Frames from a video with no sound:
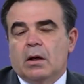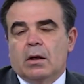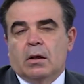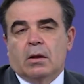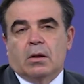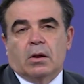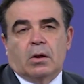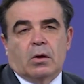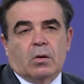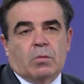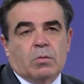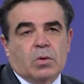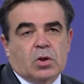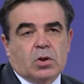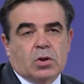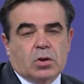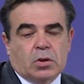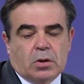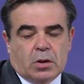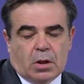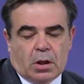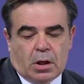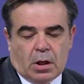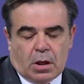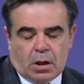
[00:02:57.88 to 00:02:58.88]
The
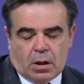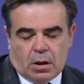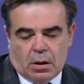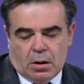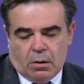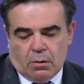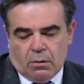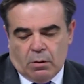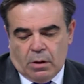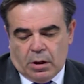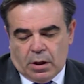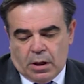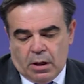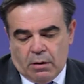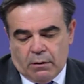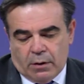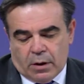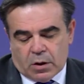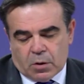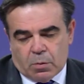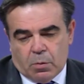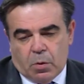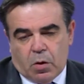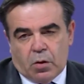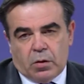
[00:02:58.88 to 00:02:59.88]
Commissioner will give
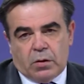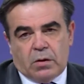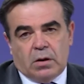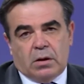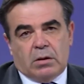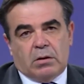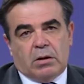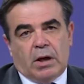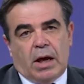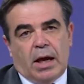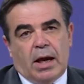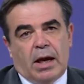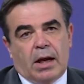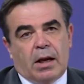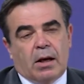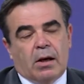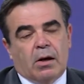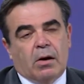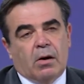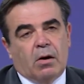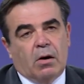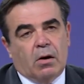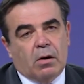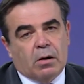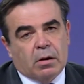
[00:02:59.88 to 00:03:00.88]
us more detail
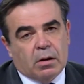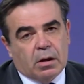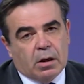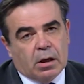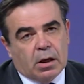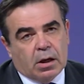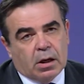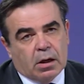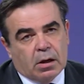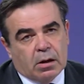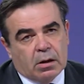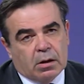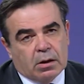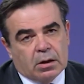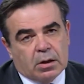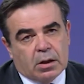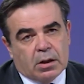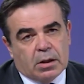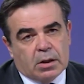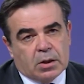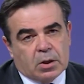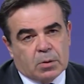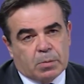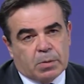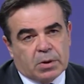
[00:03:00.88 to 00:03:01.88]
on the
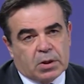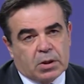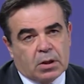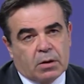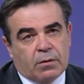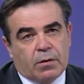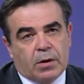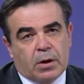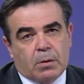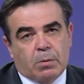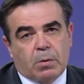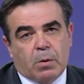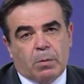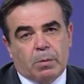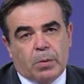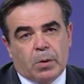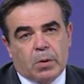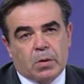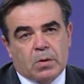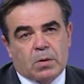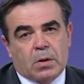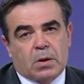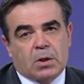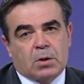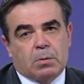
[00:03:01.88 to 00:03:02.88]
specific
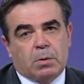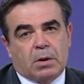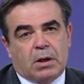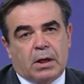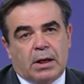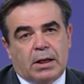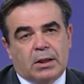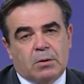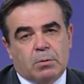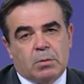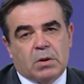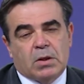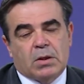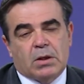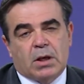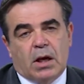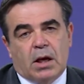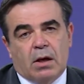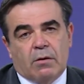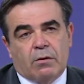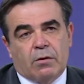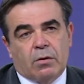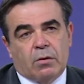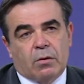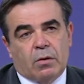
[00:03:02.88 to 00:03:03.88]
proposals, but let me say
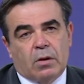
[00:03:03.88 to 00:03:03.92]
a few